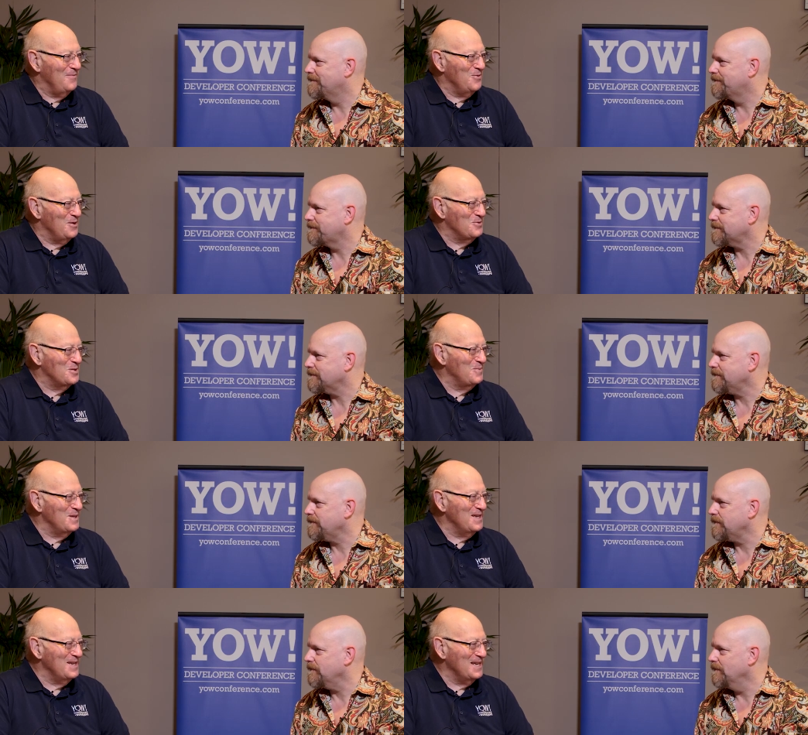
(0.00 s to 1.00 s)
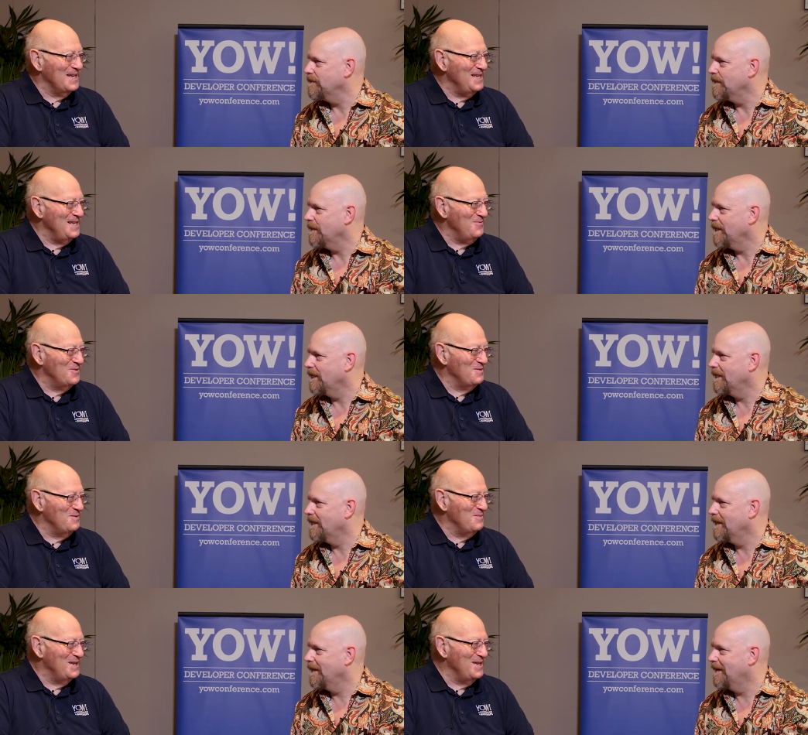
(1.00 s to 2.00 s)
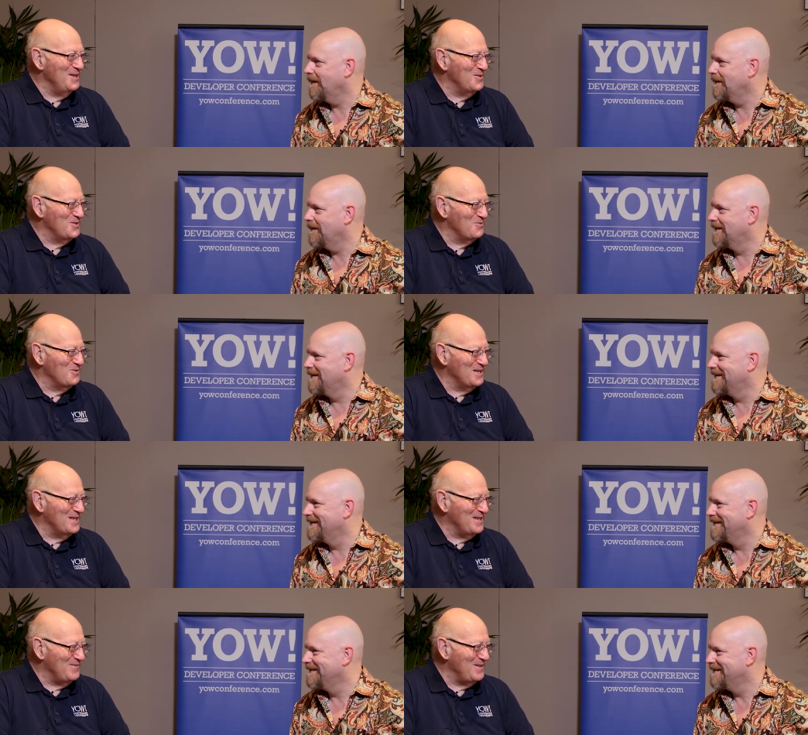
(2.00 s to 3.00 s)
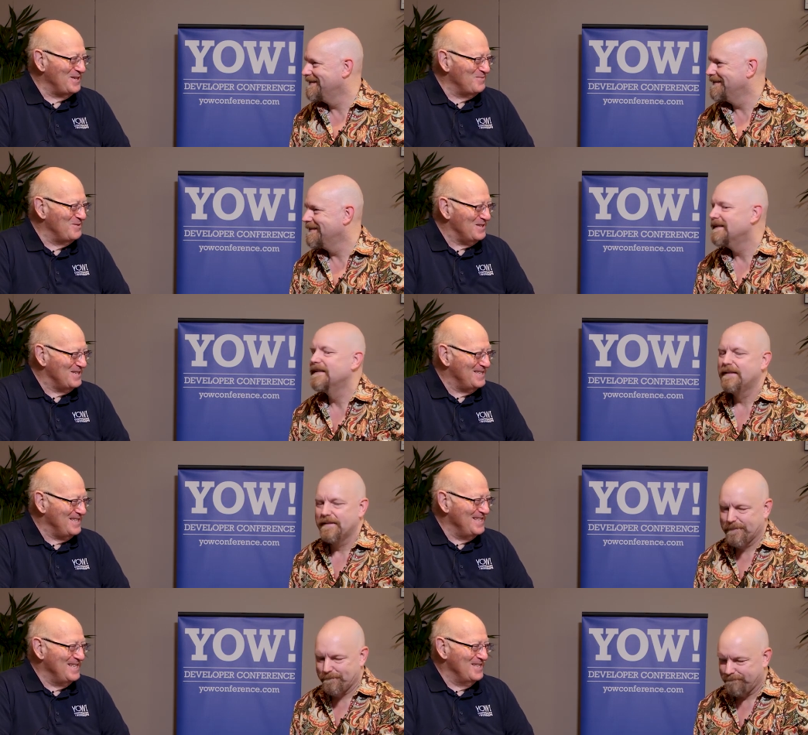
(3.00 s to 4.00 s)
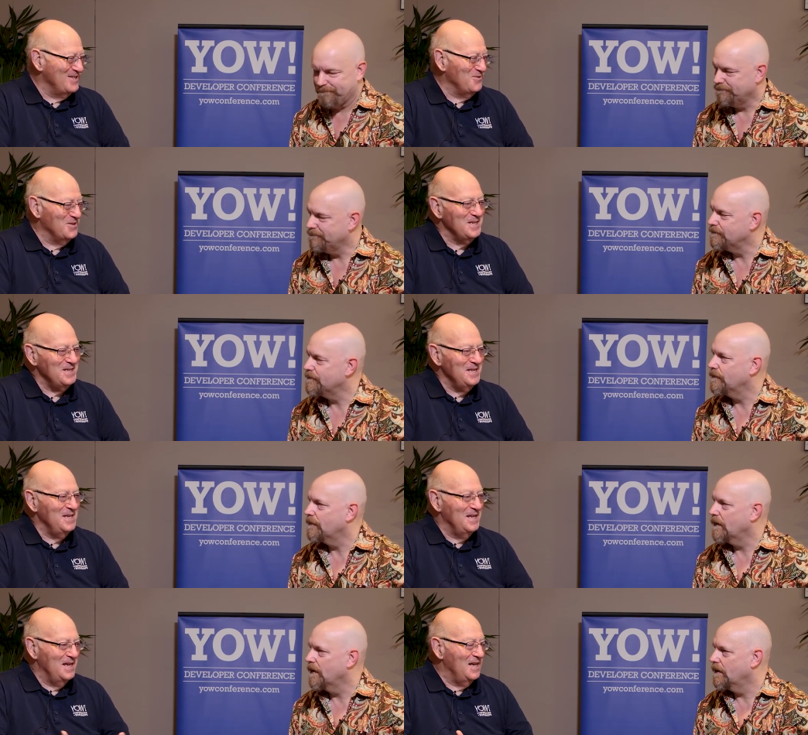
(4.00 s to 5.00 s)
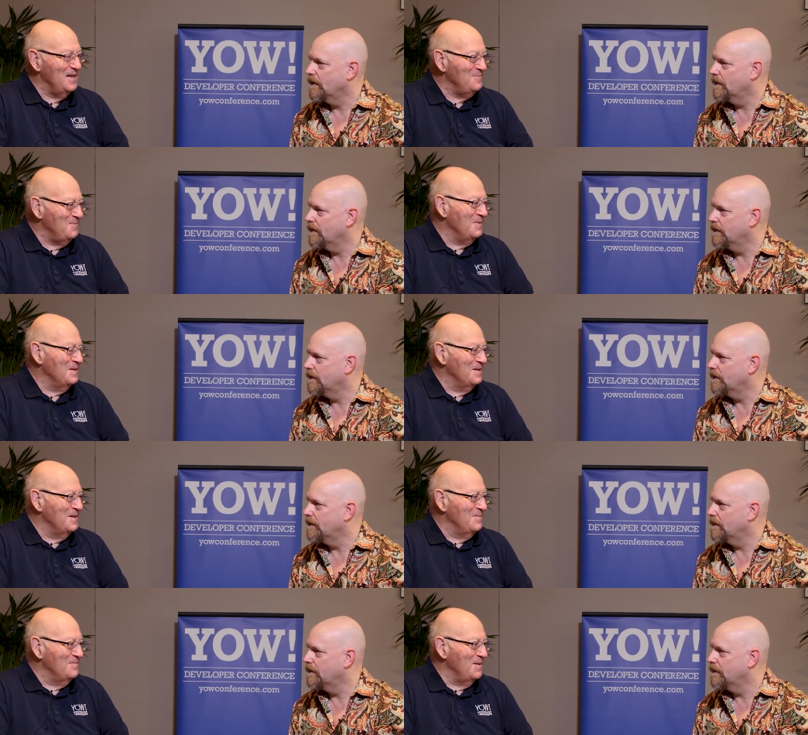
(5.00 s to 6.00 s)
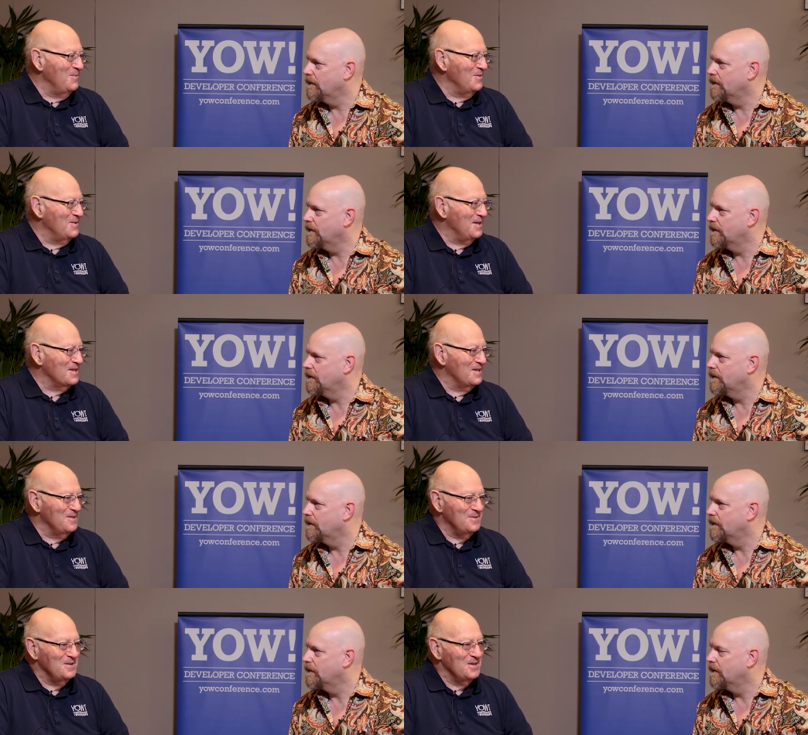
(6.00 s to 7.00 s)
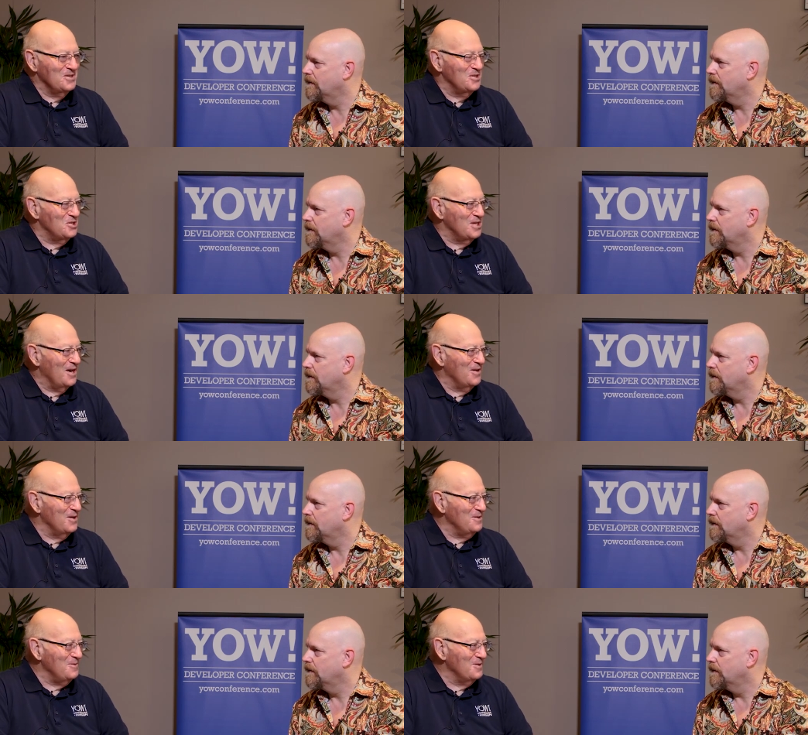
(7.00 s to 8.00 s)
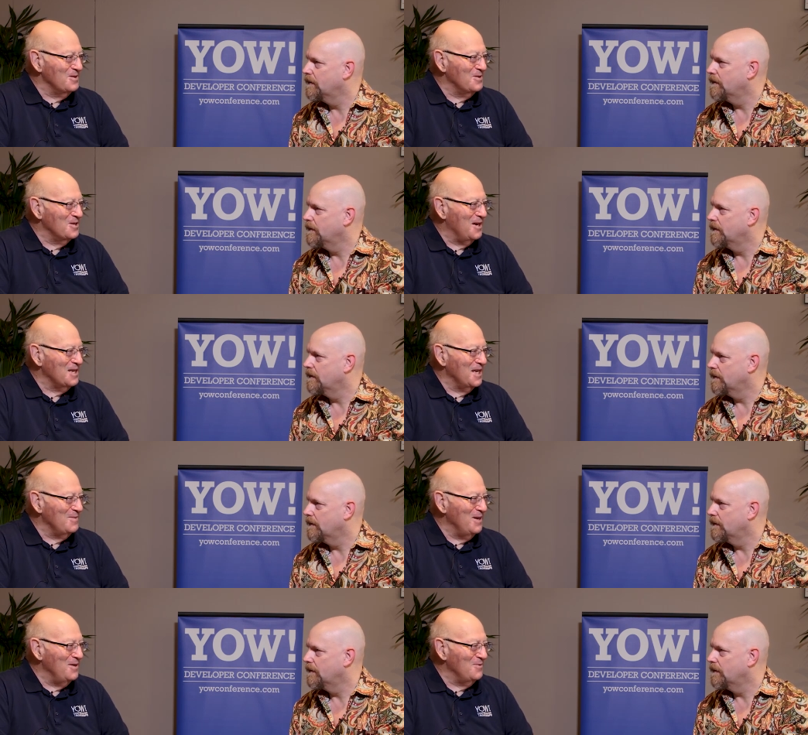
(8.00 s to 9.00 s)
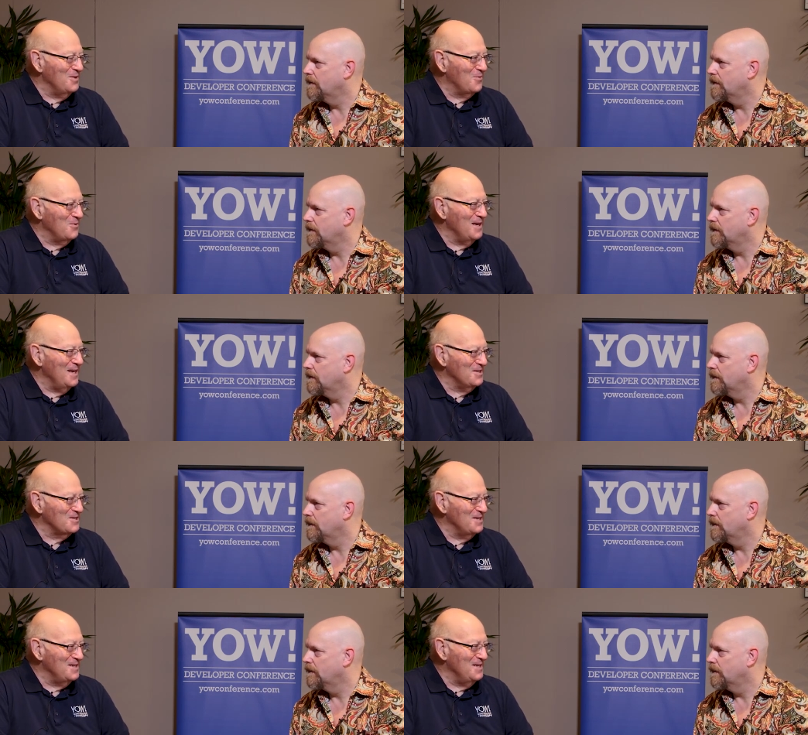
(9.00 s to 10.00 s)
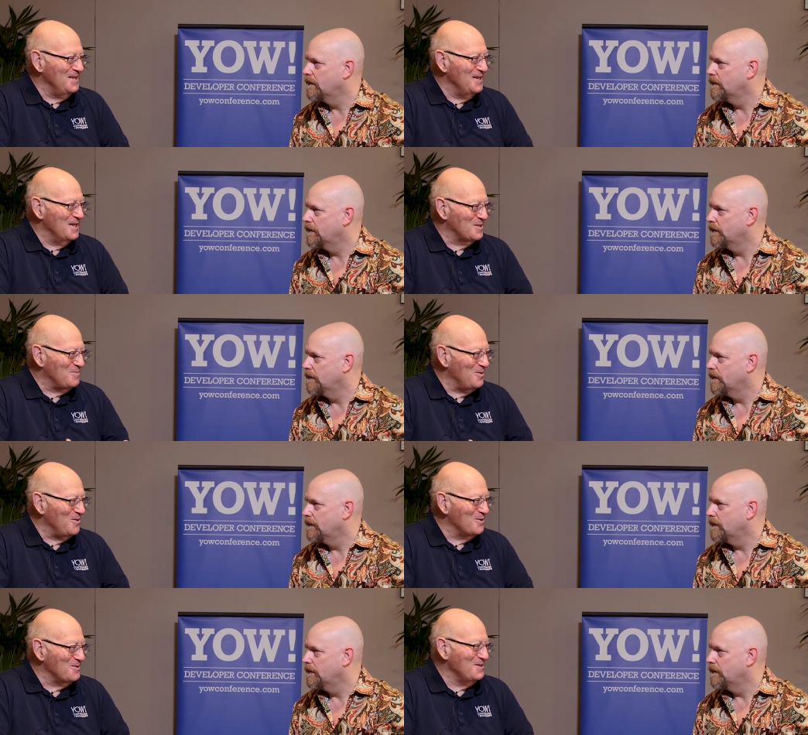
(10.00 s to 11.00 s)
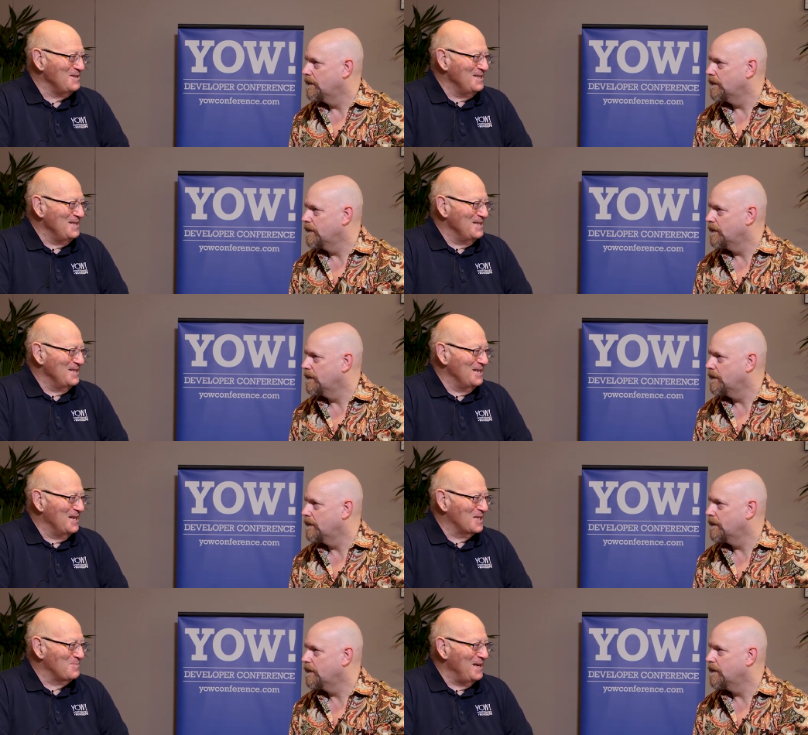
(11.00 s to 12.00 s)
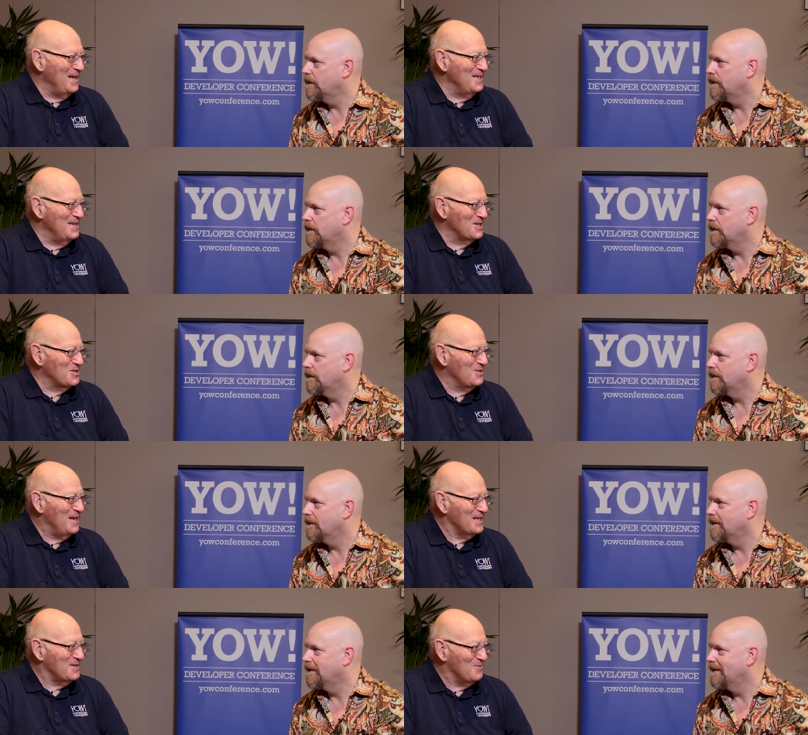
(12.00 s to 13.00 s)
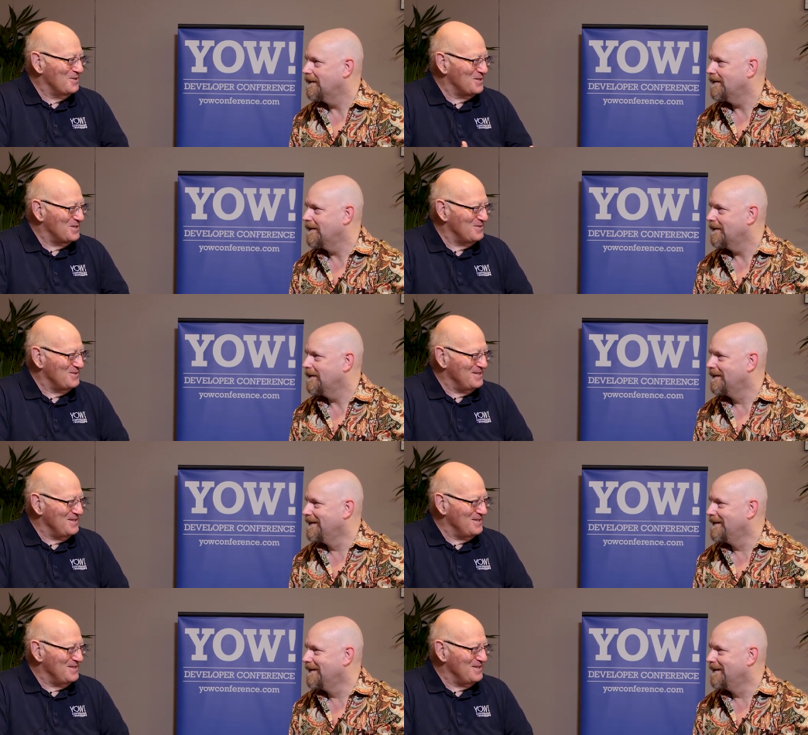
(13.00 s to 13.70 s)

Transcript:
Speaker 1: have you out speaking again after many years working at Facebook and doing it. Uh, maybe you'd like to just share your, what you're talking about with 3X and explore, expand, extract with us.